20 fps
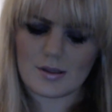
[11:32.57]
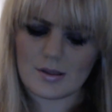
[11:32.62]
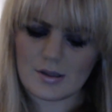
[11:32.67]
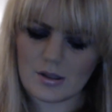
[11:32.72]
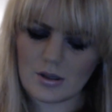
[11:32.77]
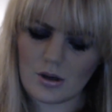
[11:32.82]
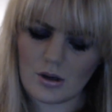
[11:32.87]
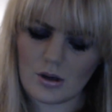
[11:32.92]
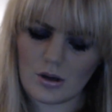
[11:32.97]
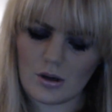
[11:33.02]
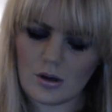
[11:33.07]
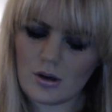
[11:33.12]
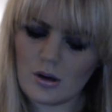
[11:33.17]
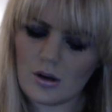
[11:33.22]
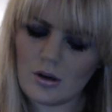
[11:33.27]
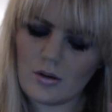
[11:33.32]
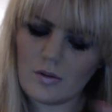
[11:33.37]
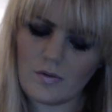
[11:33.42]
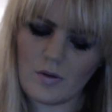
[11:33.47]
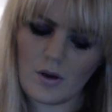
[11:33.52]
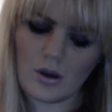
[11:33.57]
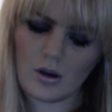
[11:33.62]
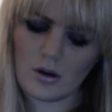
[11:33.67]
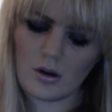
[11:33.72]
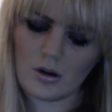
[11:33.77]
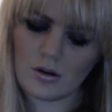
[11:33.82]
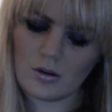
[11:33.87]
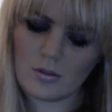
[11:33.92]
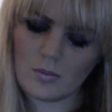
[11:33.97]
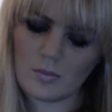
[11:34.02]
So
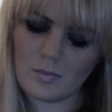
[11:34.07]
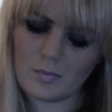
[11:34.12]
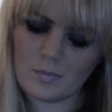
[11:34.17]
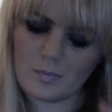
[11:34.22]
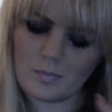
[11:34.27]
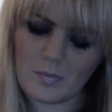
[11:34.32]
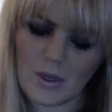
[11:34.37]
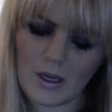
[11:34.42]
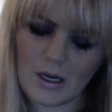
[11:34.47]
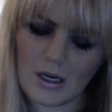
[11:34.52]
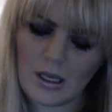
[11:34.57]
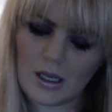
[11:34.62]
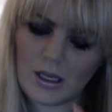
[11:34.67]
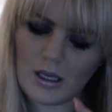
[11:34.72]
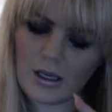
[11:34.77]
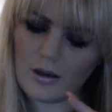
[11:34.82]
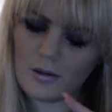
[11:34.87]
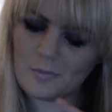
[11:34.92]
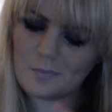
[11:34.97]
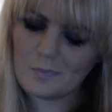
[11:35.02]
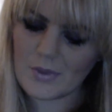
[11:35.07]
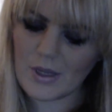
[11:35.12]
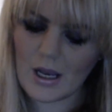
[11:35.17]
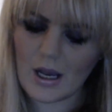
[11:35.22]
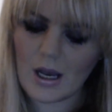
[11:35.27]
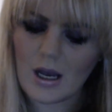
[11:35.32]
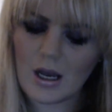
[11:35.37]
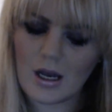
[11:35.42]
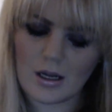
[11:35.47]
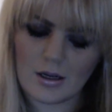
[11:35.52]
phone, money,
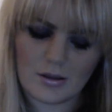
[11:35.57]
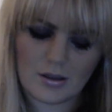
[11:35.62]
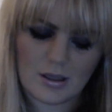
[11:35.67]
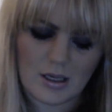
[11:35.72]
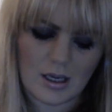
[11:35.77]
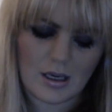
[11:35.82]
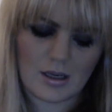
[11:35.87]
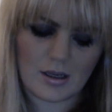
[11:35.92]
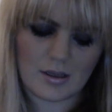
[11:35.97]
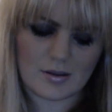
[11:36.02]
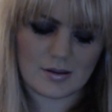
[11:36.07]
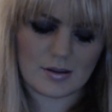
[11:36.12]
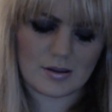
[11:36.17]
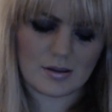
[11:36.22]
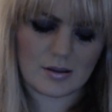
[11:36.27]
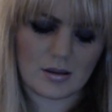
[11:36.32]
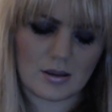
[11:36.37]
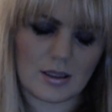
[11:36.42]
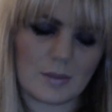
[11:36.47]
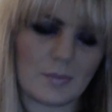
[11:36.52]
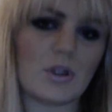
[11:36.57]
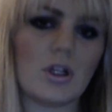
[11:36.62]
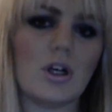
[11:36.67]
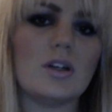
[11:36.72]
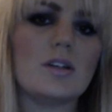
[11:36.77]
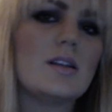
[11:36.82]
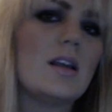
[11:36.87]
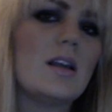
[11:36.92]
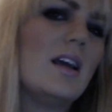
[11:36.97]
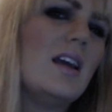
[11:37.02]
card, keys, lip
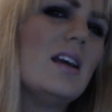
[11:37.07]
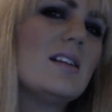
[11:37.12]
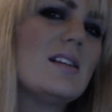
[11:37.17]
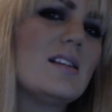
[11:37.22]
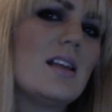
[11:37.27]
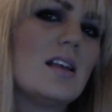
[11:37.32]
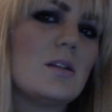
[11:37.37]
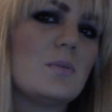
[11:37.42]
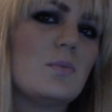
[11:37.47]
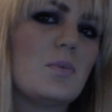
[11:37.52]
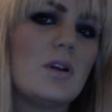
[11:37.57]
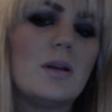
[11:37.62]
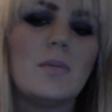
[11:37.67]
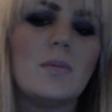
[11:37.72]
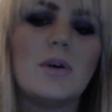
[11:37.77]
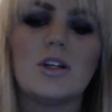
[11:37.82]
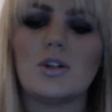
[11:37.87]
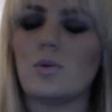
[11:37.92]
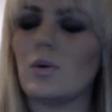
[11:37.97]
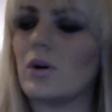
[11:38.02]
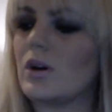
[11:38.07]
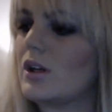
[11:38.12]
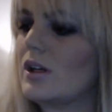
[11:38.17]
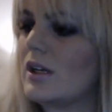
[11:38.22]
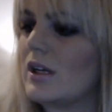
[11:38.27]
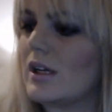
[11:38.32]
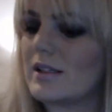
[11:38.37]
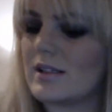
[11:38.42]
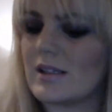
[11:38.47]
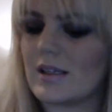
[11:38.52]
gloss. I guess that's pretty much what you
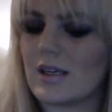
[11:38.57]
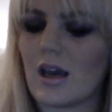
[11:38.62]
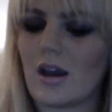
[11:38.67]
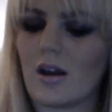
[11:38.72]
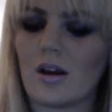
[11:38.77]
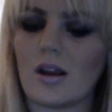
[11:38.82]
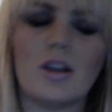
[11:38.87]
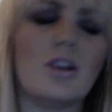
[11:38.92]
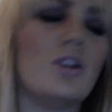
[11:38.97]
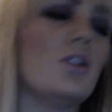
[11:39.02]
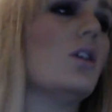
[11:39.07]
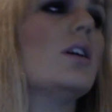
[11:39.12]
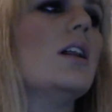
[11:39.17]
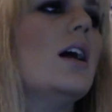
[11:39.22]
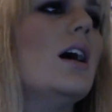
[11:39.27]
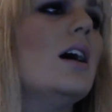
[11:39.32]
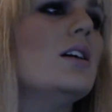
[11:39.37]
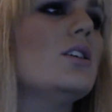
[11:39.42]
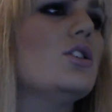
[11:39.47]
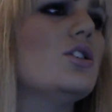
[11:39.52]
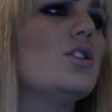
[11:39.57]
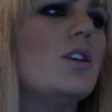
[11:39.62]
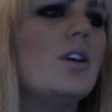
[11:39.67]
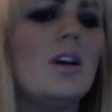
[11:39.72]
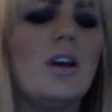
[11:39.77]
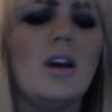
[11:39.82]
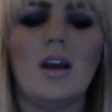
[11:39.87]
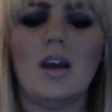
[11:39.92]
need to carry in your clutch.